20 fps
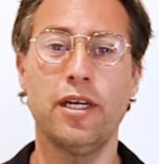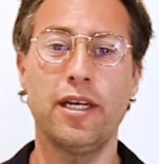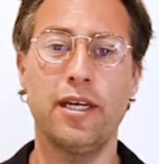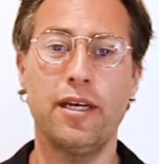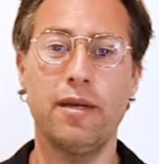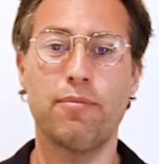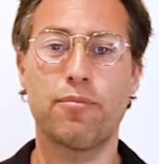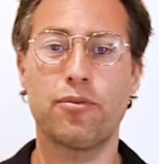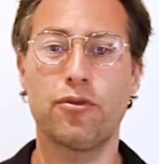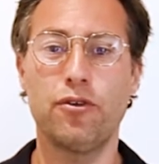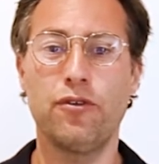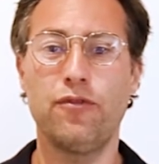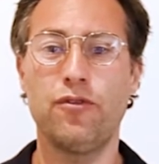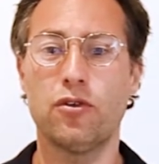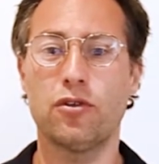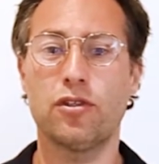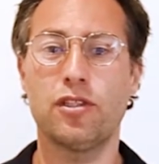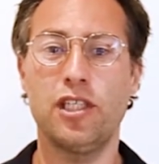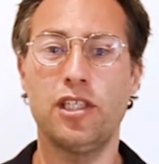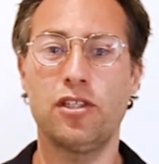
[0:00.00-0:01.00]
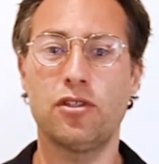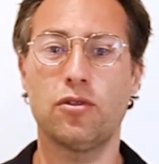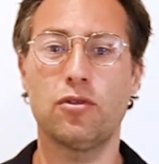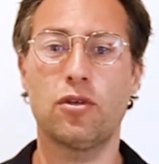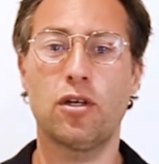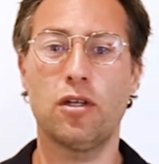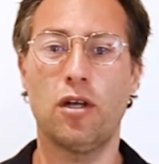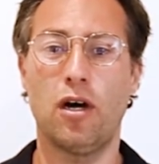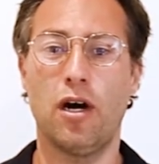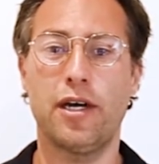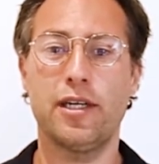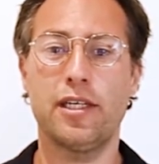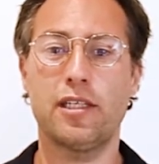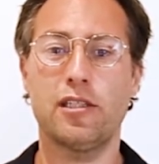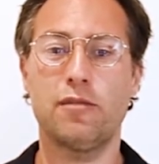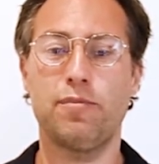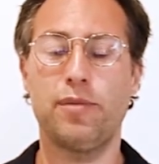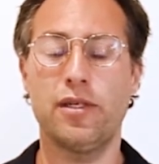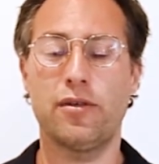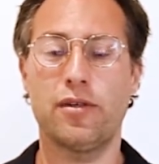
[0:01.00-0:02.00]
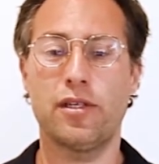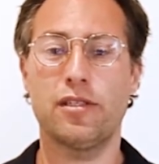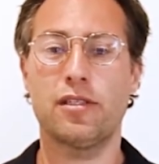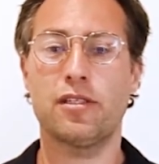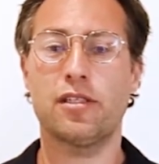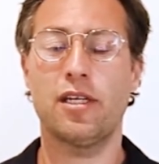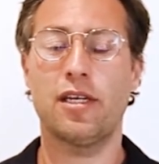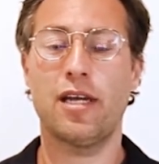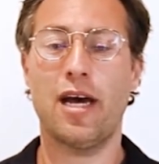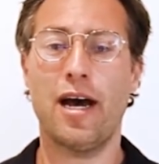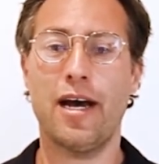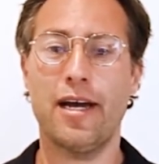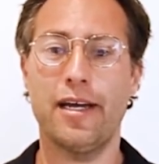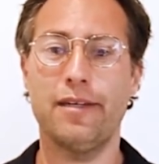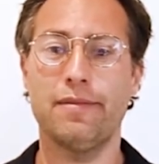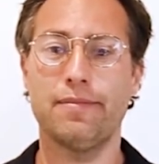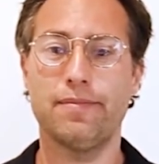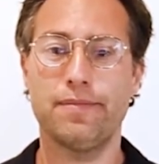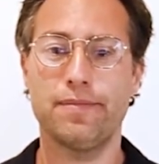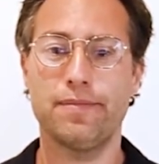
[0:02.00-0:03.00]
improve your digital client experience today.